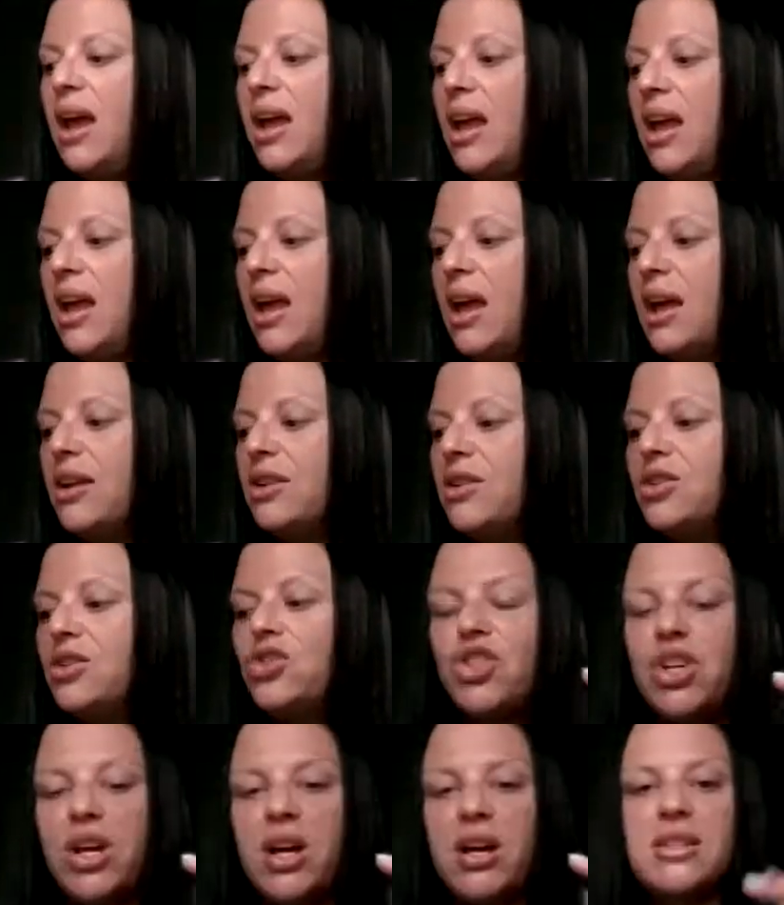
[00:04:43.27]
and
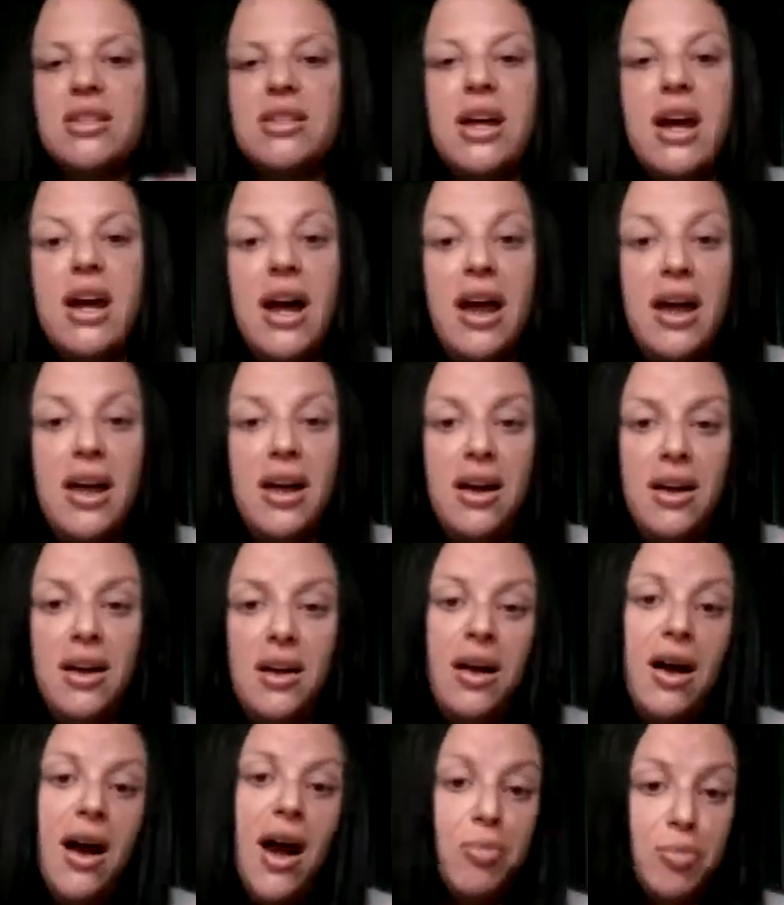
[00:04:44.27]
just
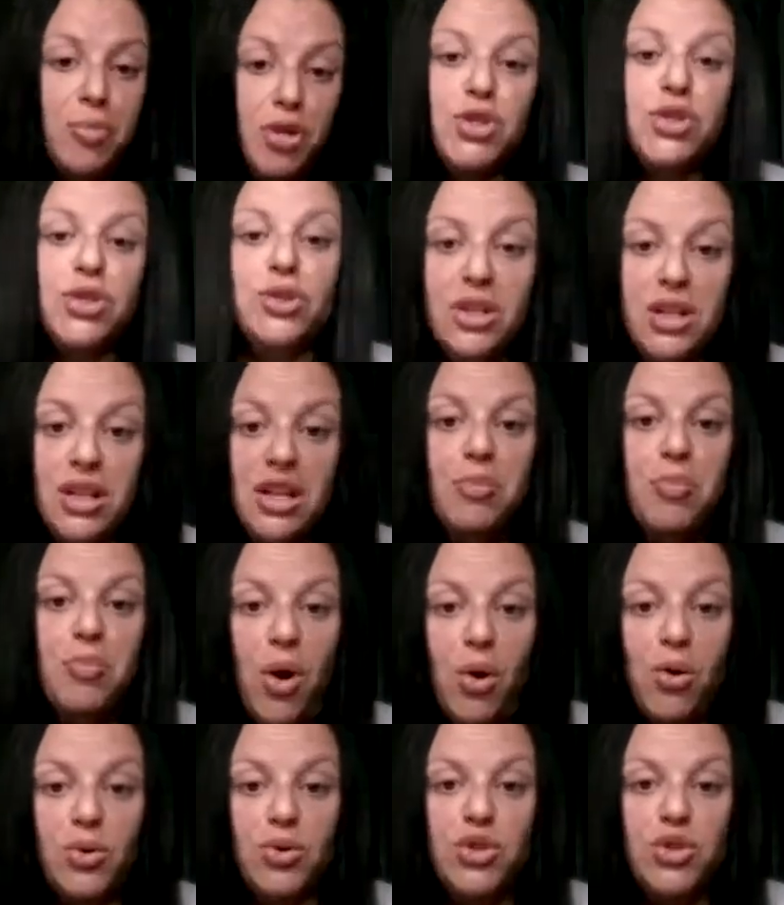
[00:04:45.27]
opportunity
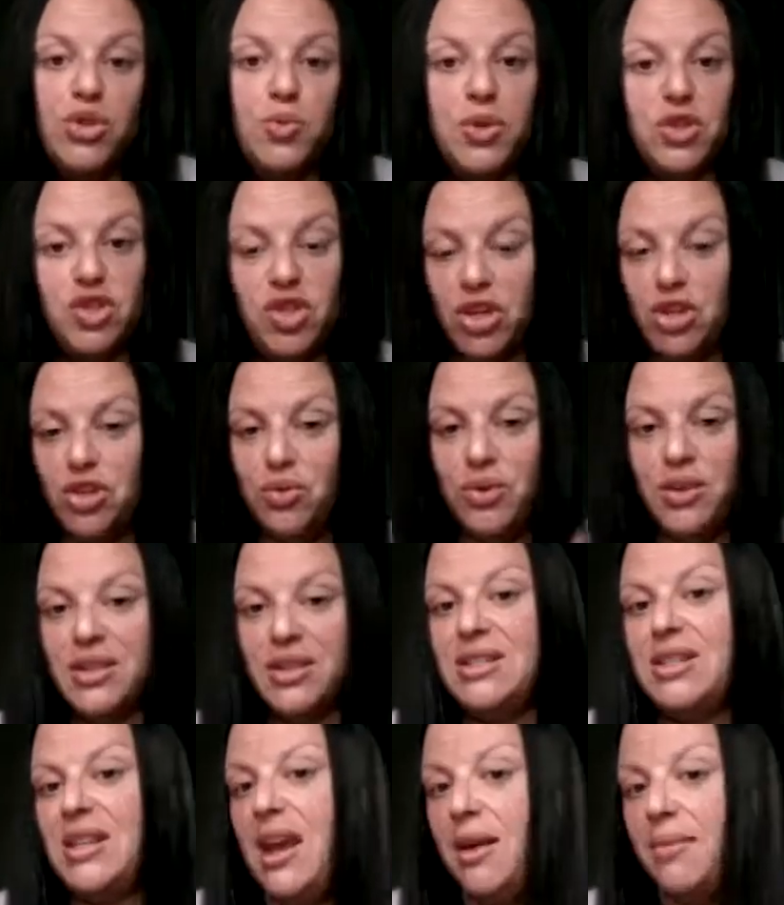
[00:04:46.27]
posts, which I do on the
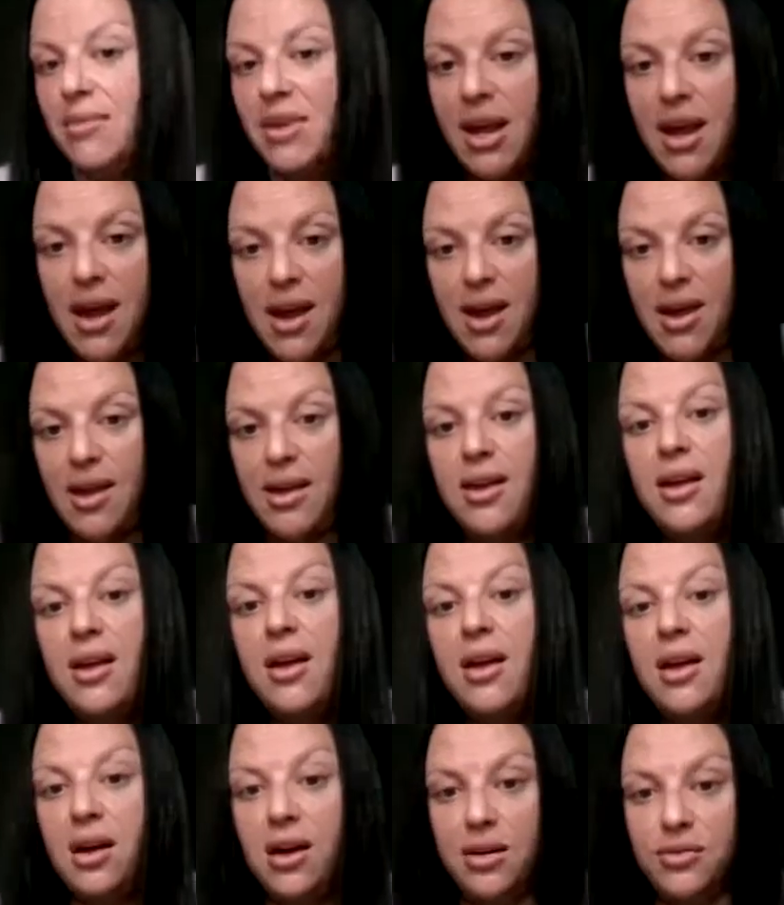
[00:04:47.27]
same day
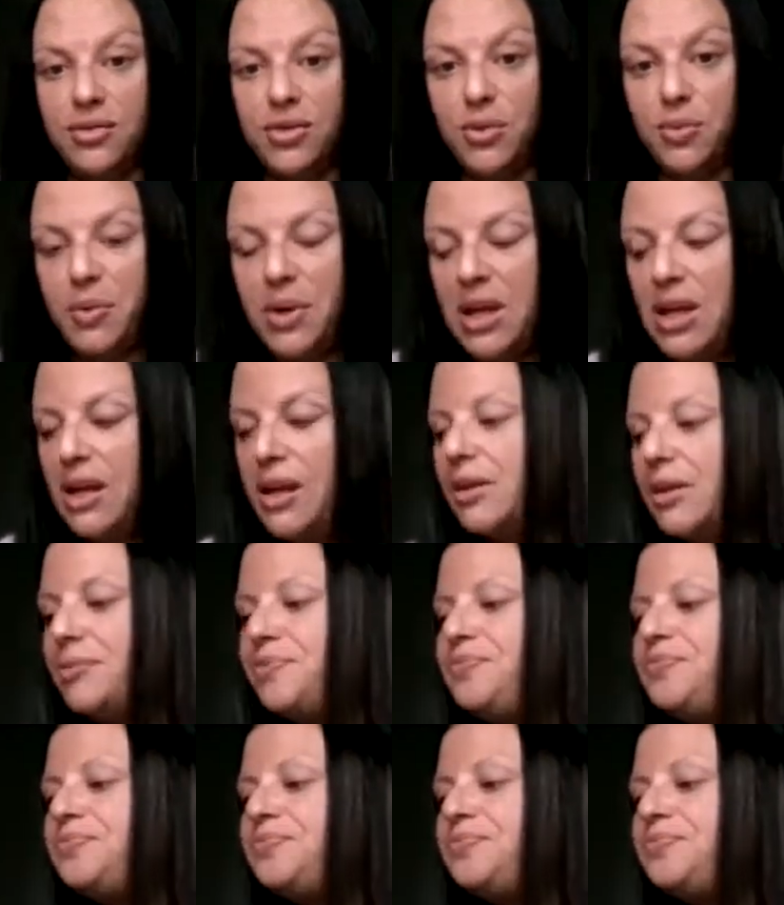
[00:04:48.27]
of the week.